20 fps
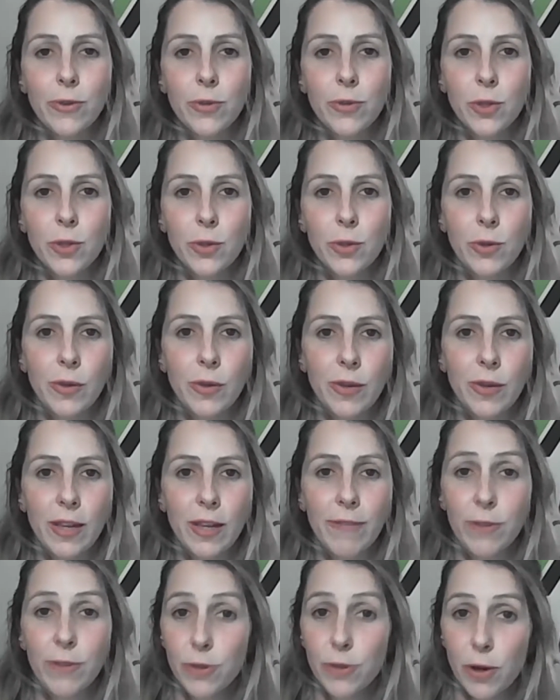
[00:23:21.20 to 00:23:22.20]
to,
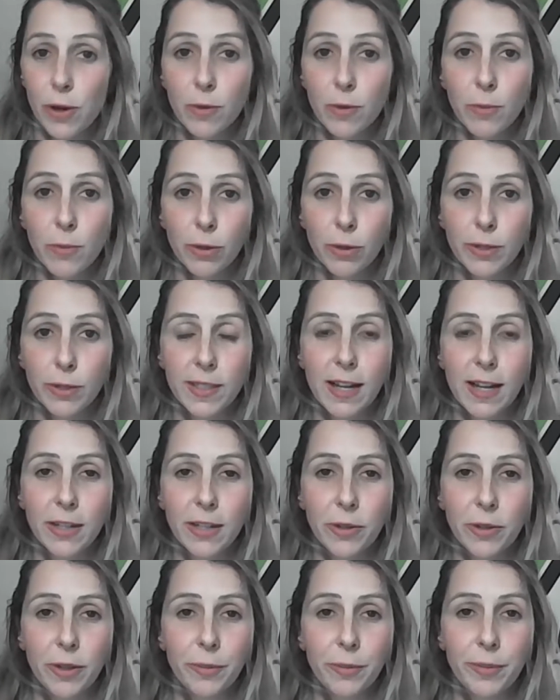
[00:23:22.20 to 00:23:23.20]
if you don't want to start
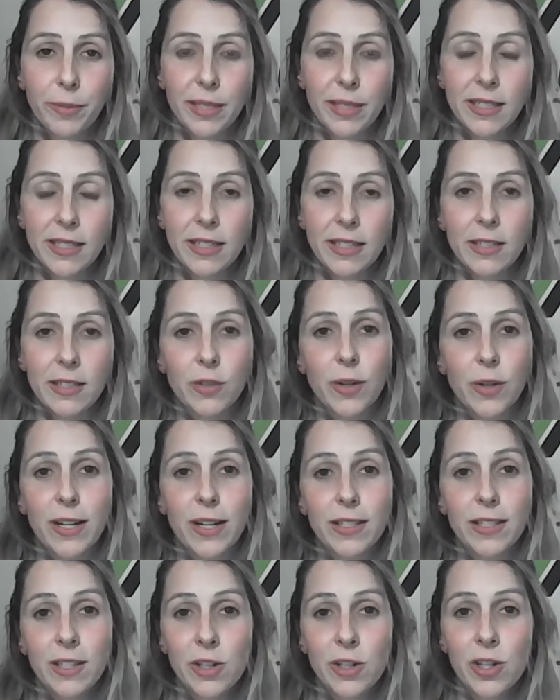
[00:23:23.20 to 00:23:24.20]
your own business,
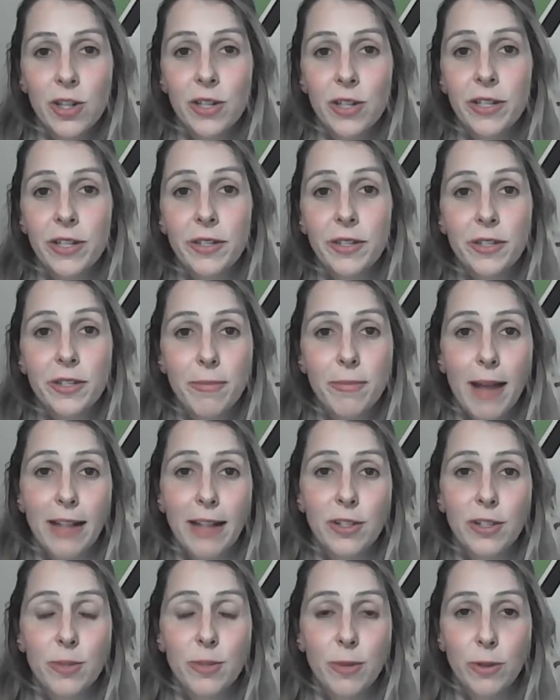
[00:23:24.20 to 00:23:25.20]
transition into
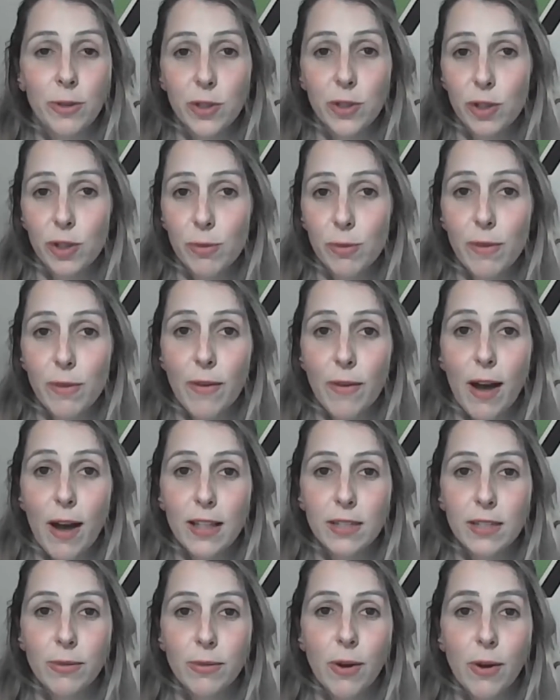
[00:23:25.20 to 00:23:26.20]
management or
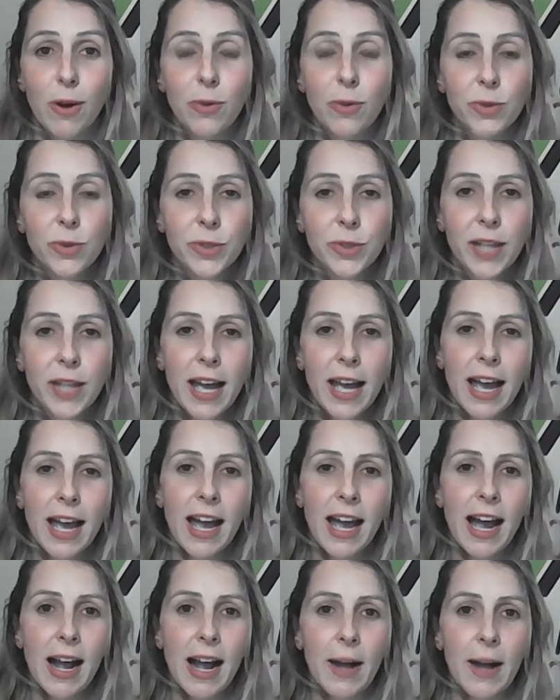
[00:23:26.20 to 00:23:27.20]
supervisor roles.
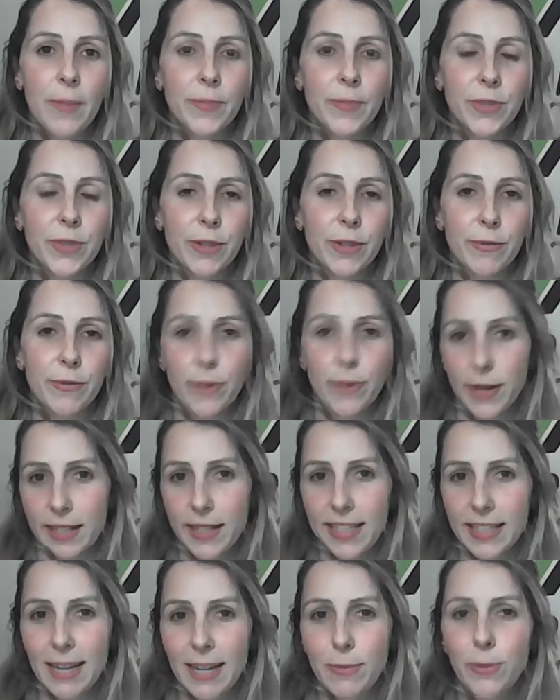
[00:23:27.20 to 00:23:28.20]
So, for
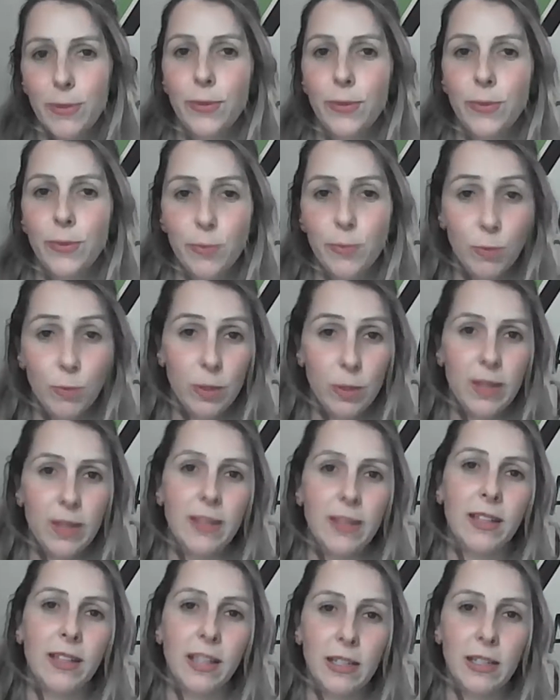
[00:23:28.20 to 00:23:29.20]
example,
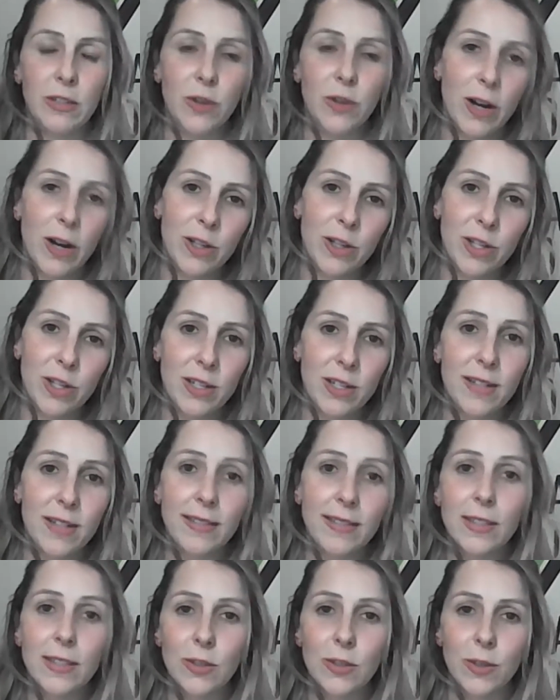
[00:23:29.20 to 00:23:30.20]
within the construction
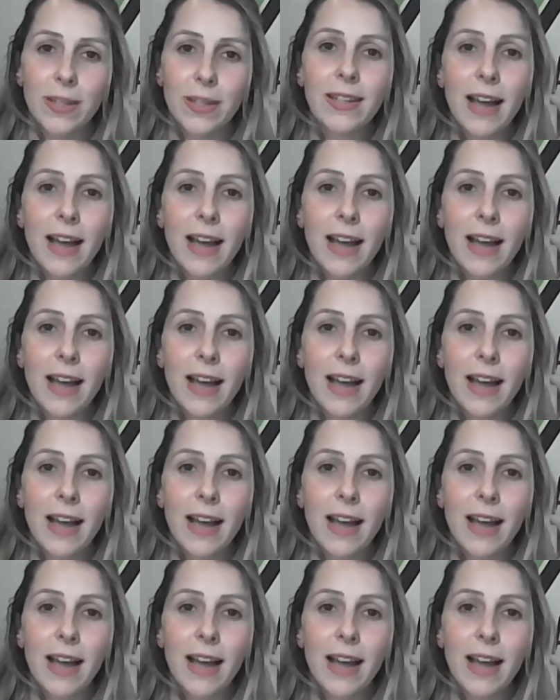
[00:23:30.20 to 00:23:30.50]
industry,